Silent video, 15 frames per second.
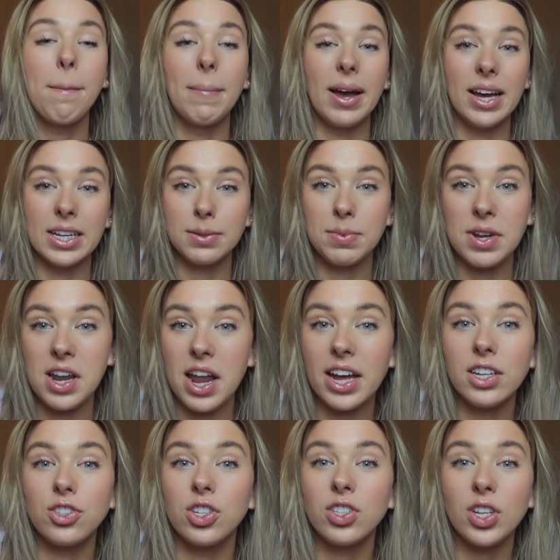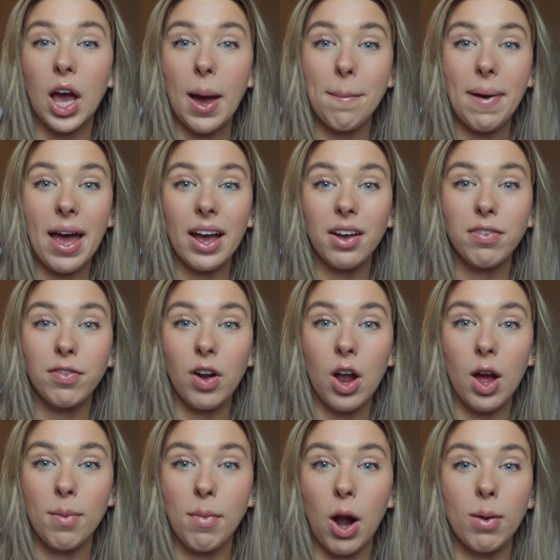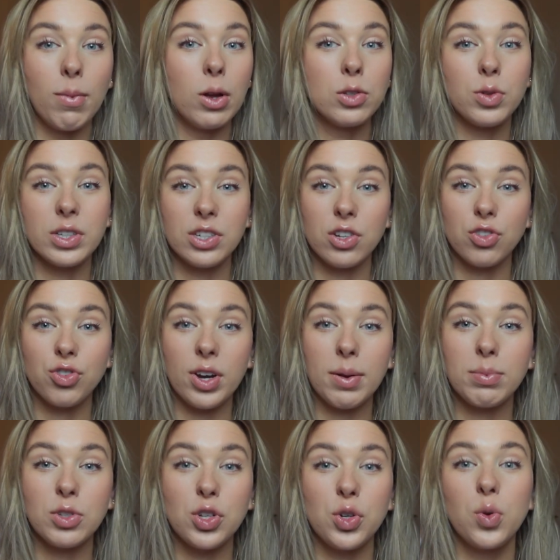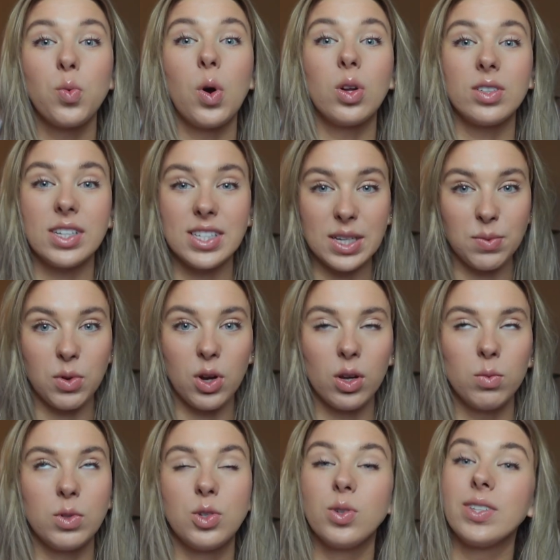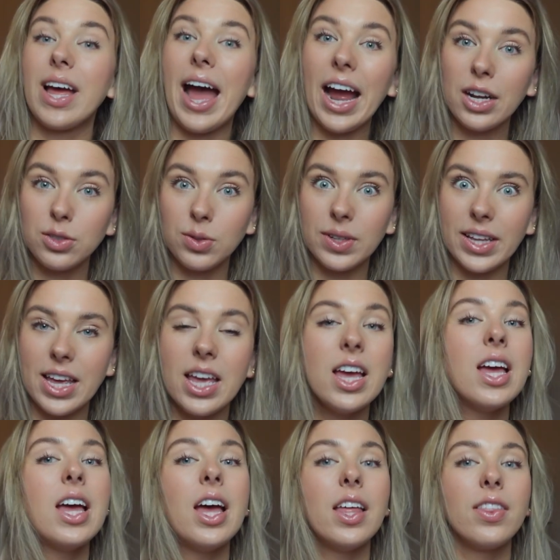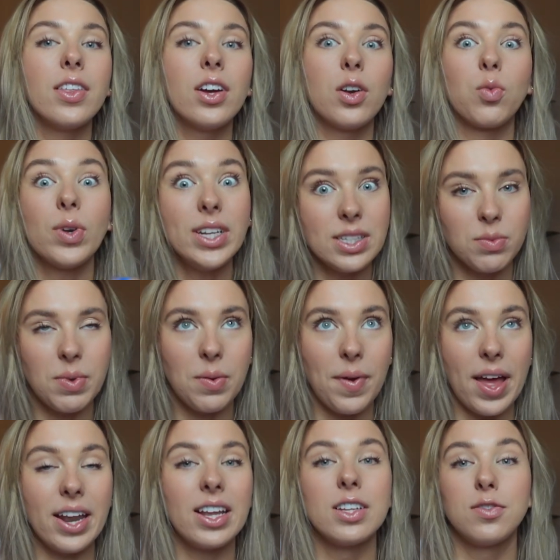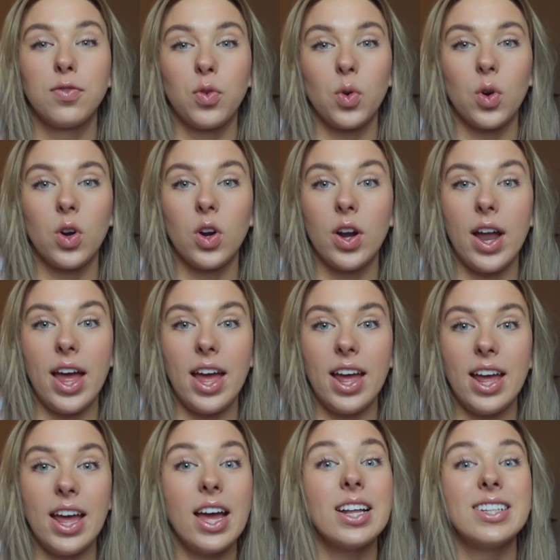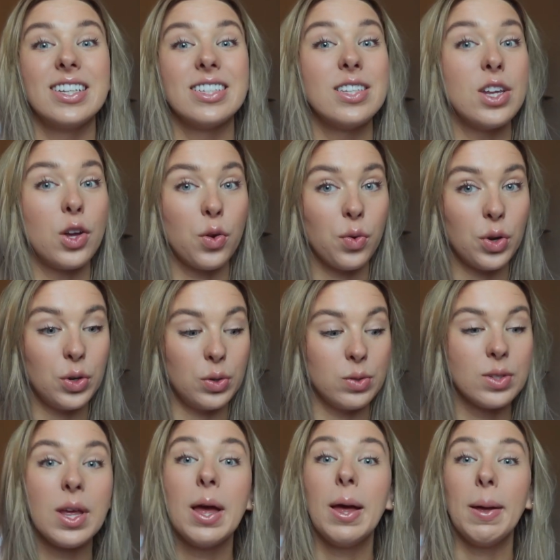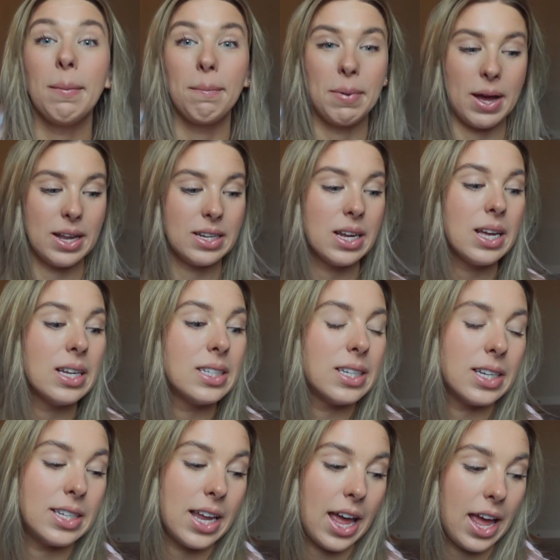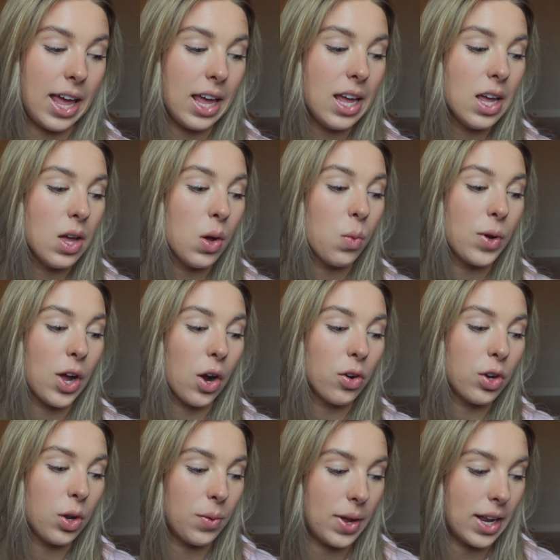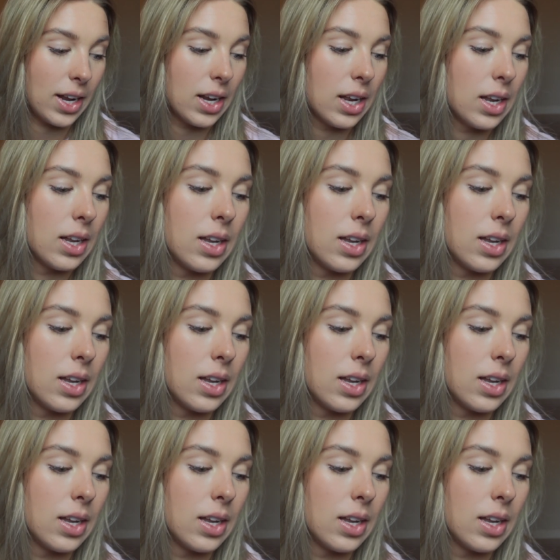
my husband and I just got back from our most recent trip to Walt Disney World, which was actually the reason we went is for a Disney cruise. But today we are doing